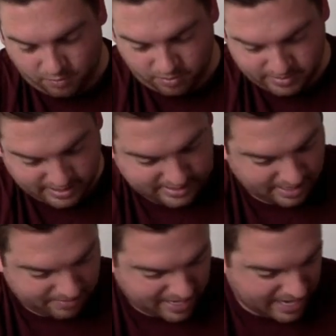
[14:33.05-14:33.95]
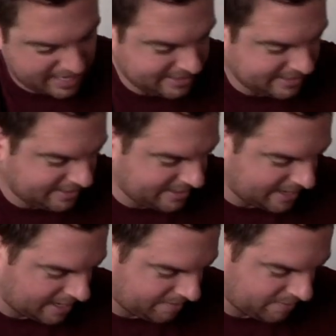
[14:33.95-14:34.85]
forms of the same guys.
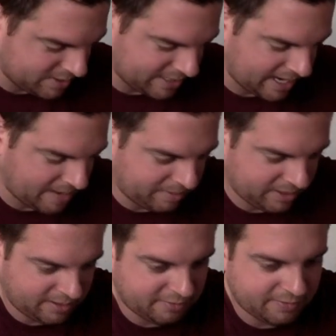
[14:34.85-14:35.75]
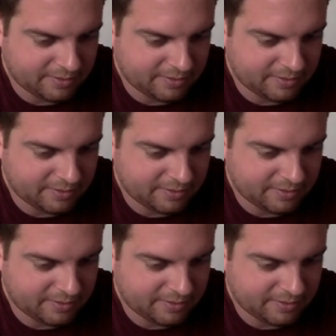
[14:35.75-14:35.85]
There's a couple of